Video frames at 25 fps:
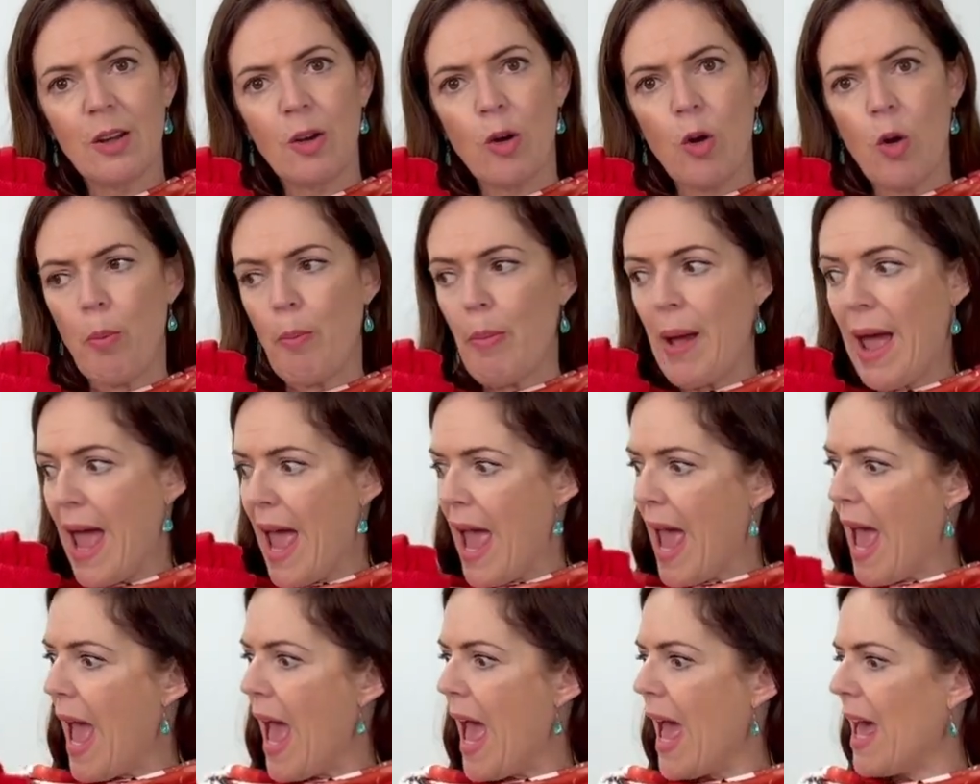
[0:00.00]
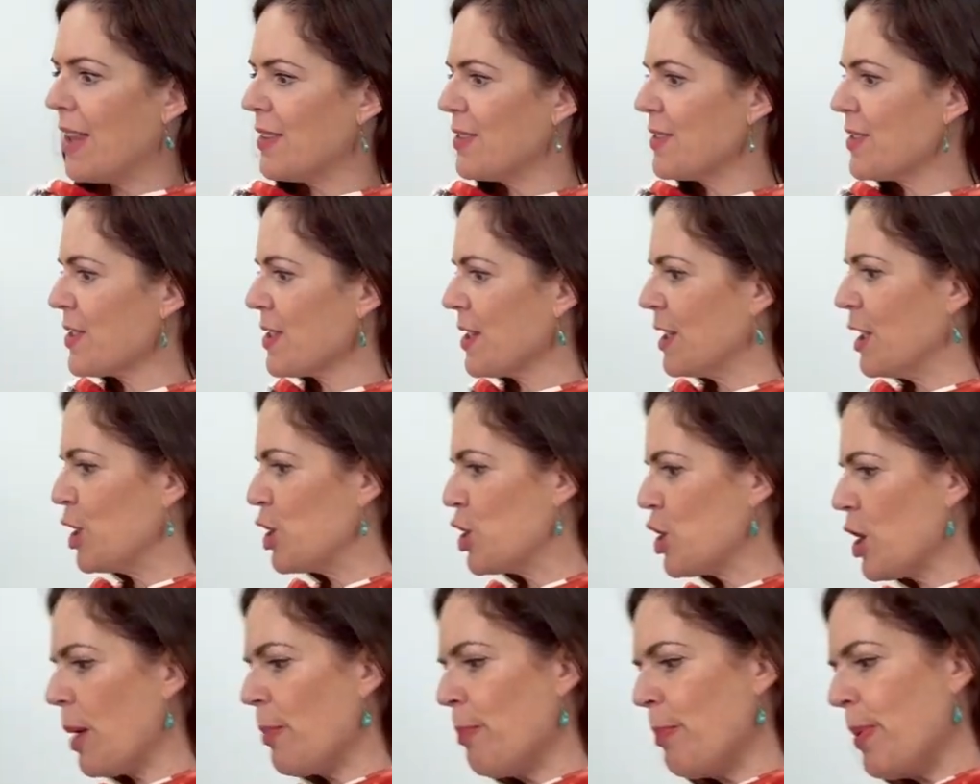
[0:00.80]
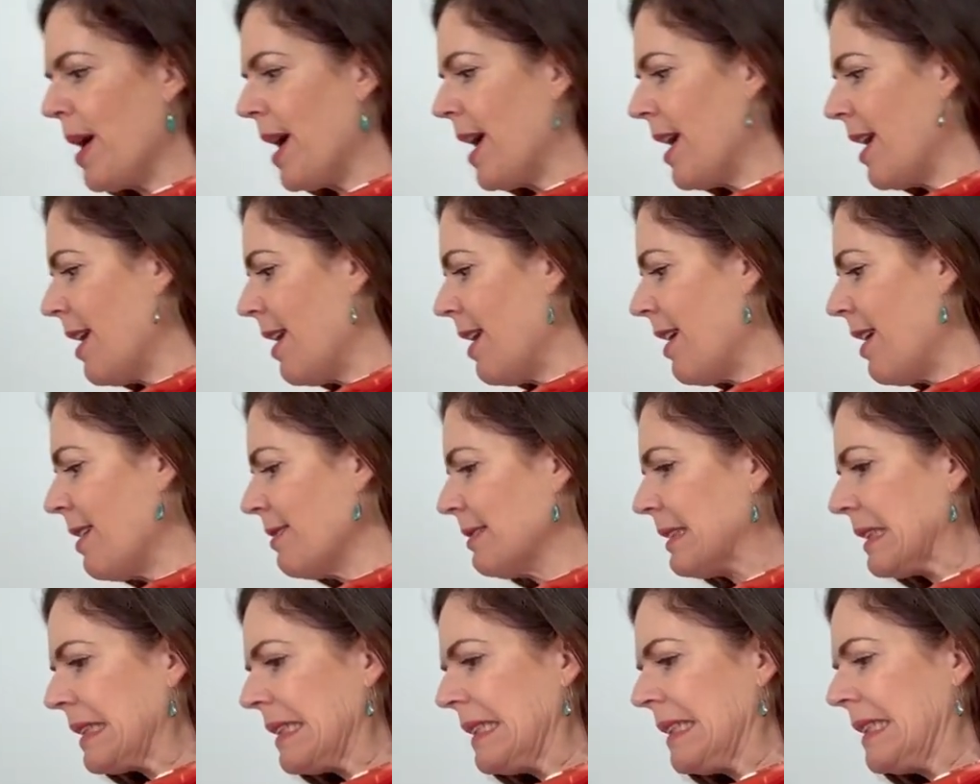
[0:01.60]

Or pants and a jumper.